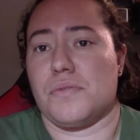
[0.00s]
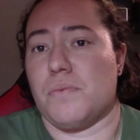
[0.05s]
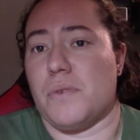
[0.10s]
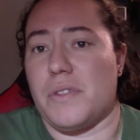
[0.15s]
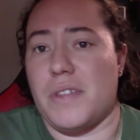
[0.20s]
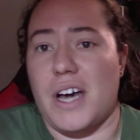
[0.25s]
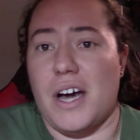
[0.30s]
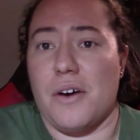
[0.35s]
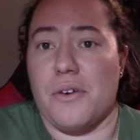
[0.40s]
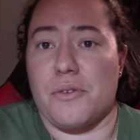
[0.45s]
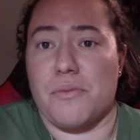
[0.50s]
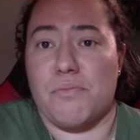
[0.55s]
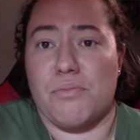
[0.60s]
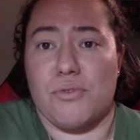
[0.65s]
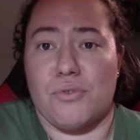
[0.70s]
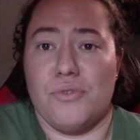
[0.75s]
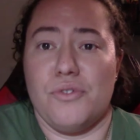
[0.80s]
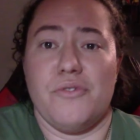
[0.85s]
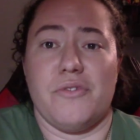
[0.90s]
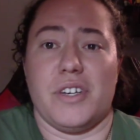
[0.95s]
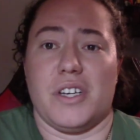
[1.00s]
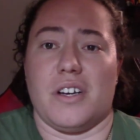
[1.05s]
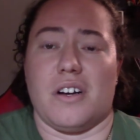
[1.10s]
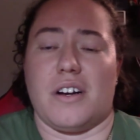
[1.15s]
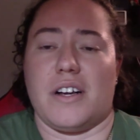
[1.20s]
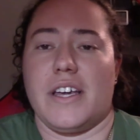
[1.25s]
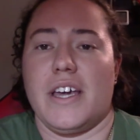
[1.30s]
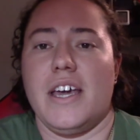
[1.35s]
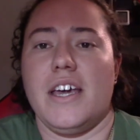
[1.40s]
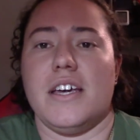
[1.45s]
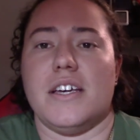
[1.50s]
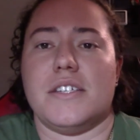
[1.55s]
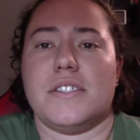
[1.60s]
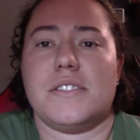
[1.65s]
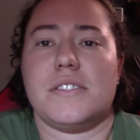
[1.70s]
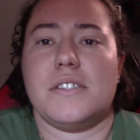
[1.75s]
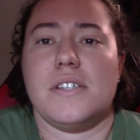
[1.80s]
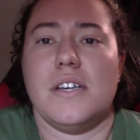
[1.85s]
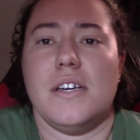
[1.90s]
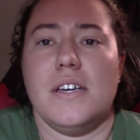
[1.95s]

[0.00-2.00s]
without proving our case,